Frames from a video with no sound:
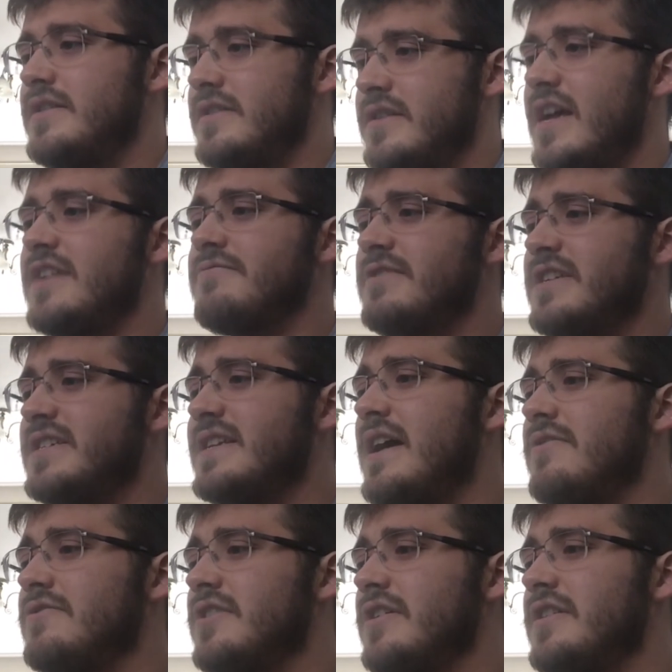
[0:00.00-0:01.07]
that's what it
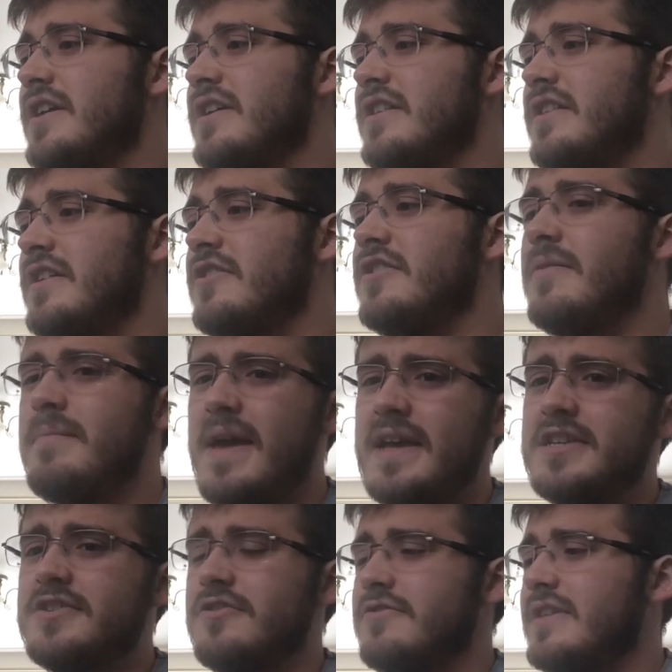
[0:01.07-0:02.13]
sounds like. They're going to make
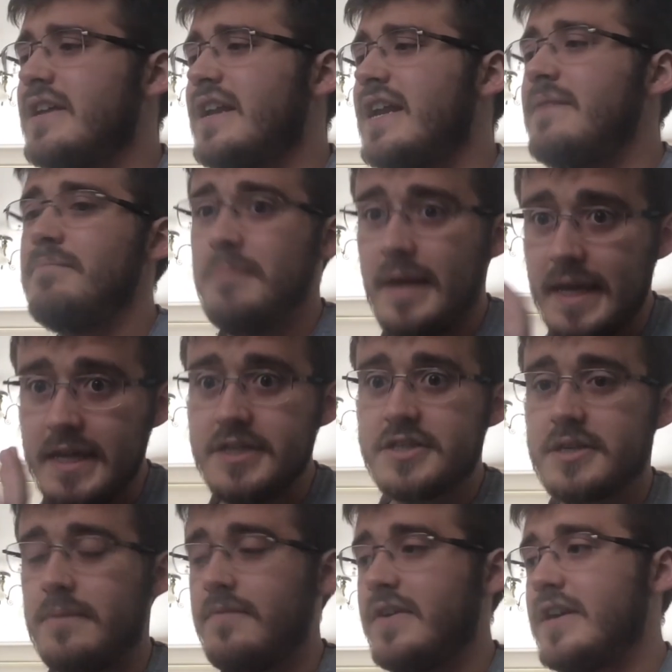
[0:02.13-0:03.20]
sure that it means
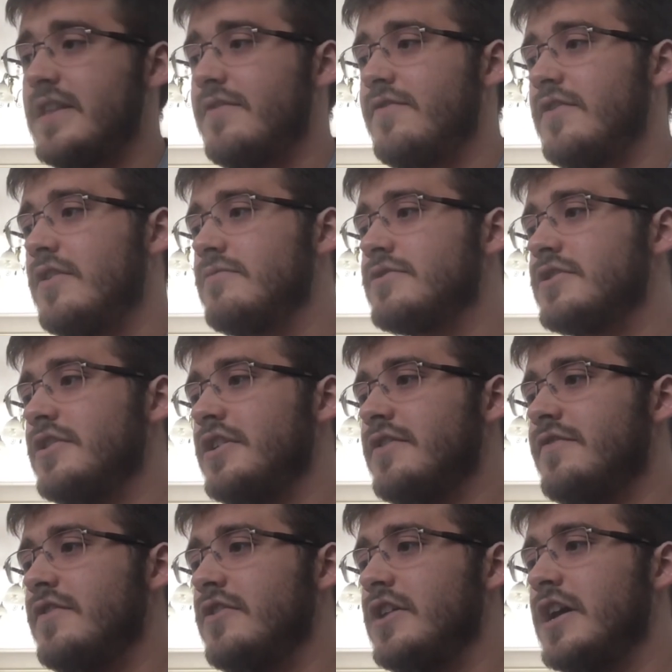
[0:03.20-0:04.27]
something in the film. So you can
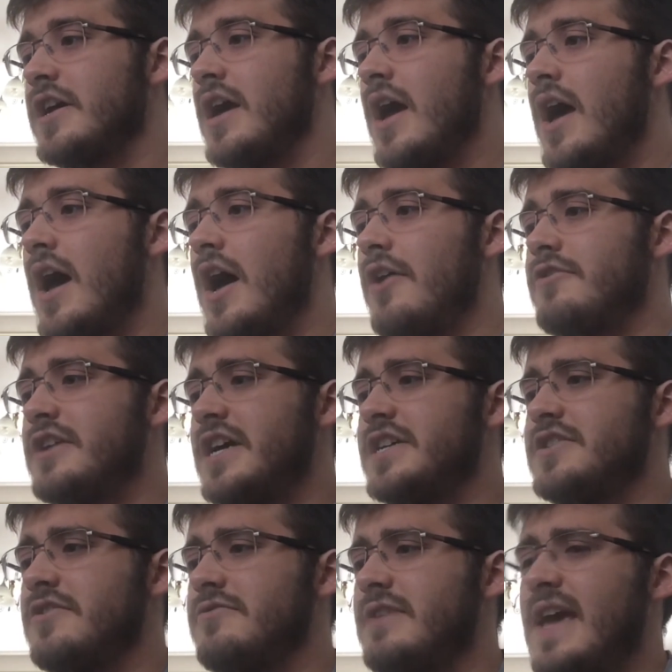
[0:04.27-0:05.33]
feel like, okay,
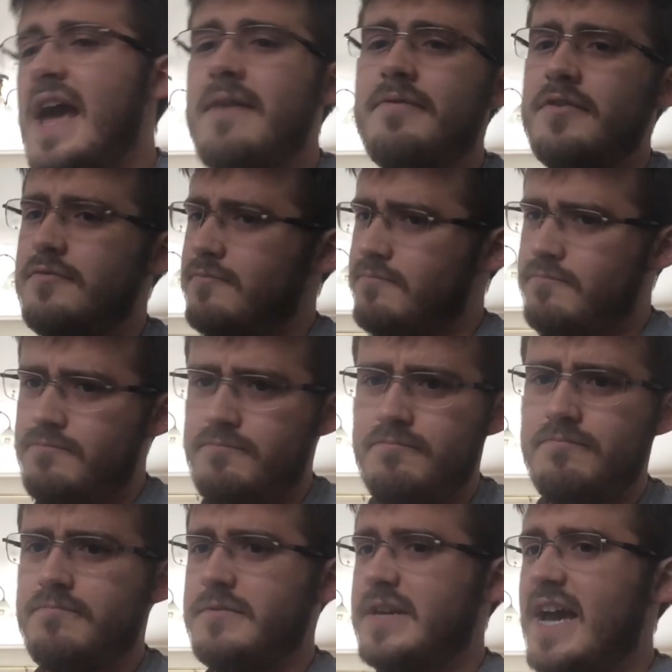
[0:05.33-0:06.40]
so they haven't
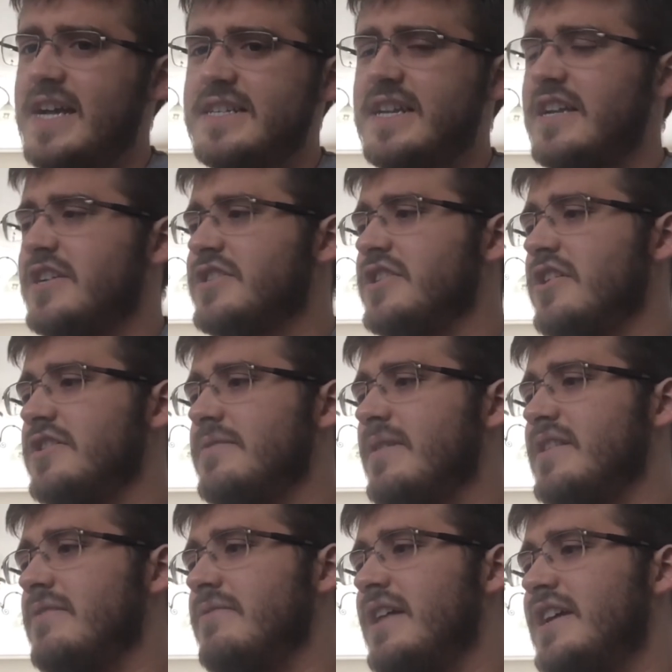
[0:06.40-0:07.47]
cast out aside
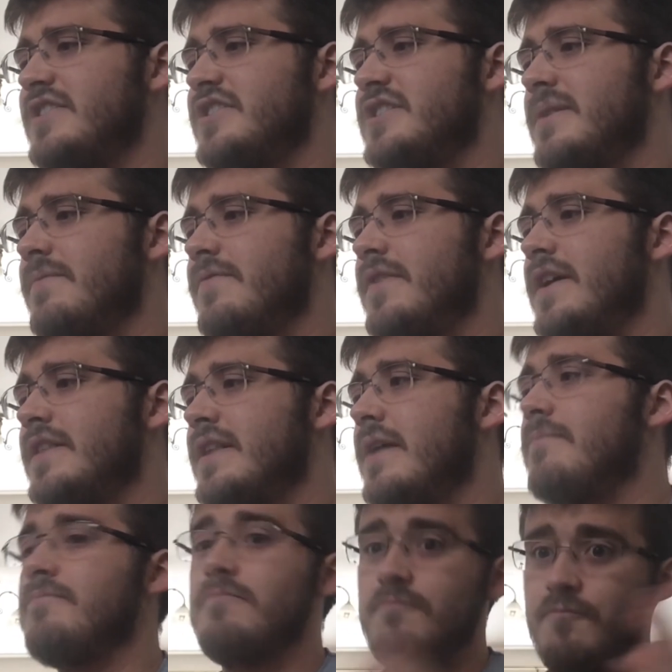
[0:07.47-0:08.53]
about the relationship thing.
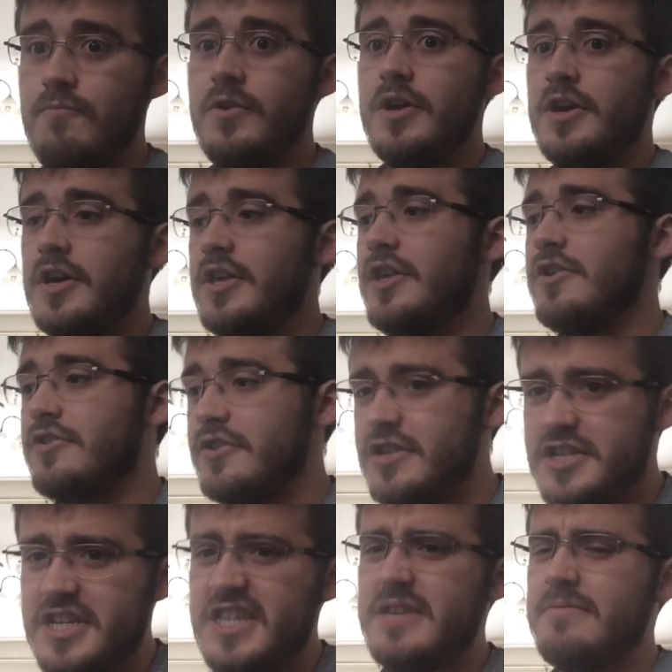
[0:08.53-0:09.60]
You're going to
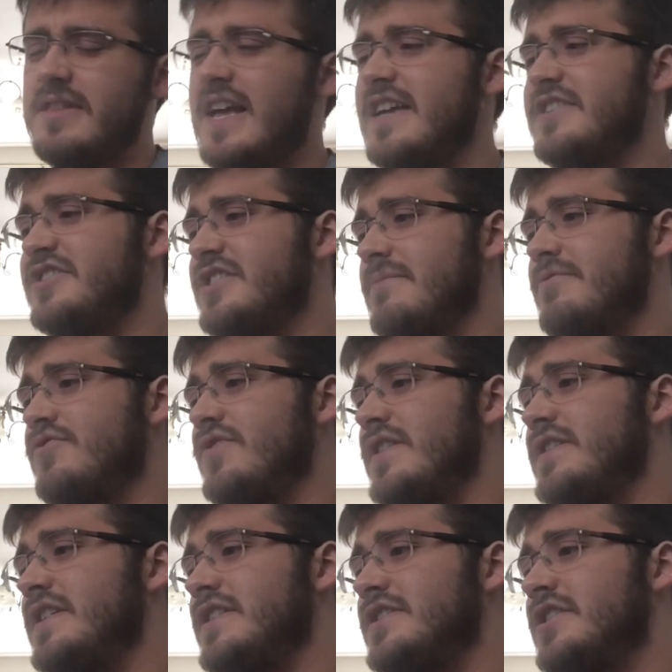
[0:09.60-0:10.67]
see the relationship
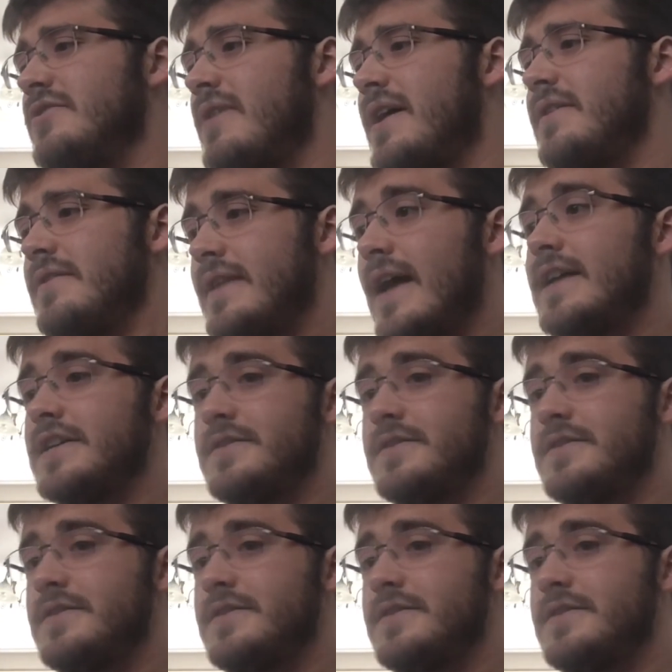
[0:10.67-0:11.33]
between these two, and that